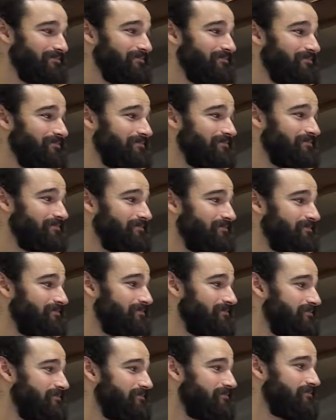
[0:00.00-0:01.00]

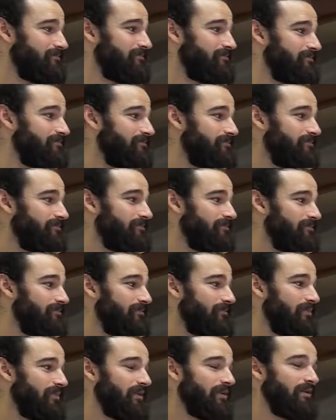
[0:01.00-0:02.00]

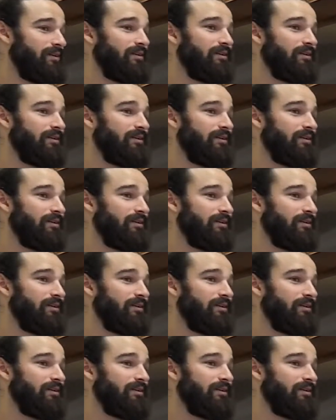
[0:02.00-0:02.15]
[no speech]